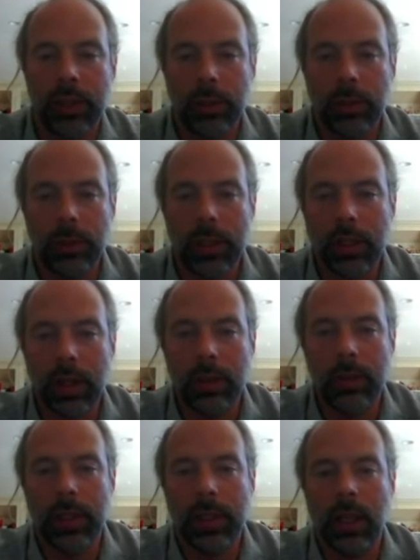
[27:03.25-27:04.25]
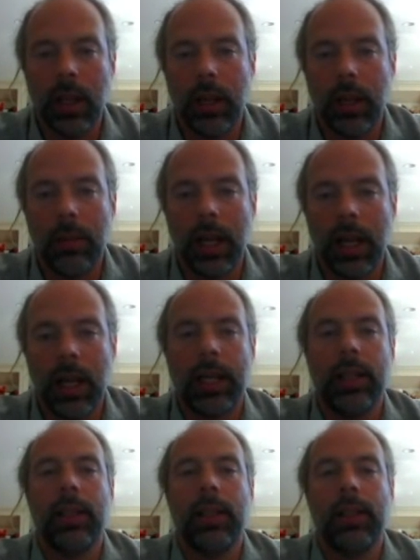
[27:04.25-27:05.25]
two nodes
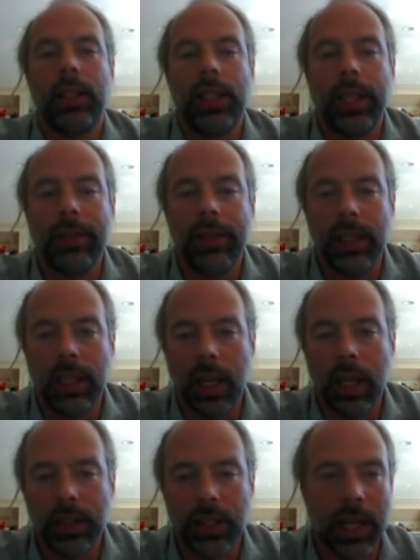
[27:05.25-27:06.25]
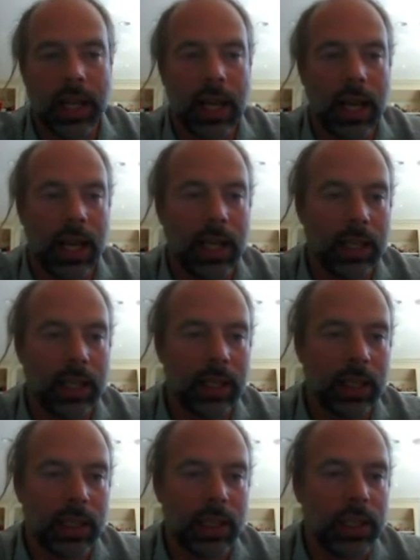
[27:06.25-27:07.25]
behind the GFC, Shanghai
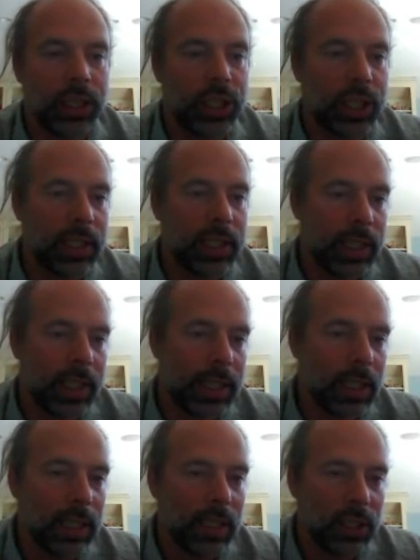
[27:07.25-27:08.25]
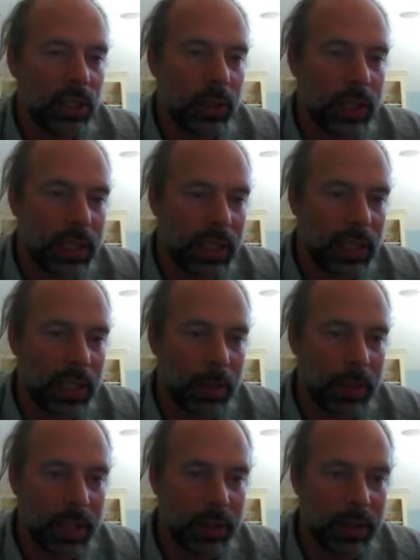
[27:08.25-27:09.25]
and Shenzhen. You can see, I
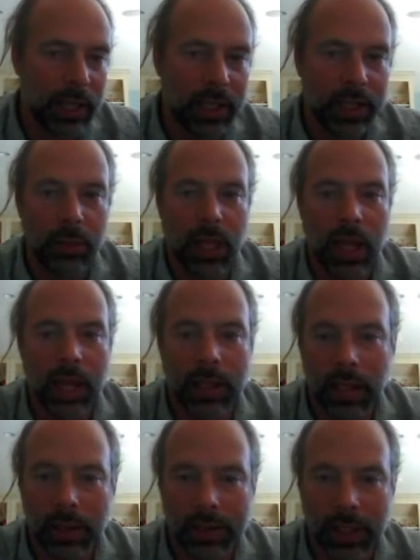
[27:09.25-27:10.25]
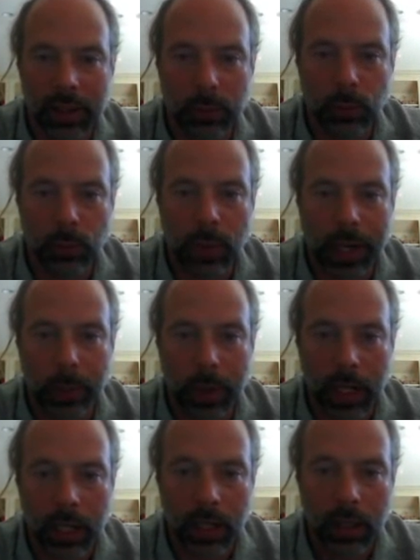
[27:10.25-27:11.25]
mean, they're getting the blocks obviously right
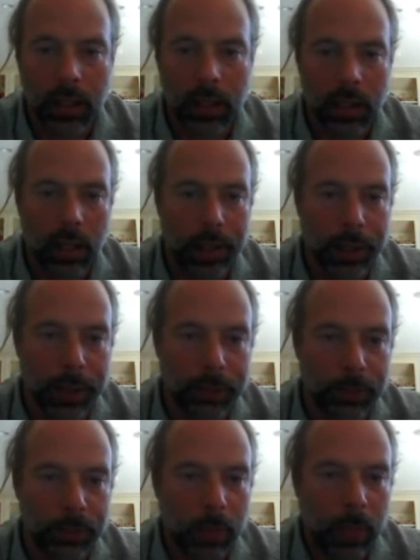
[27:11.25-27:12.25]
away. And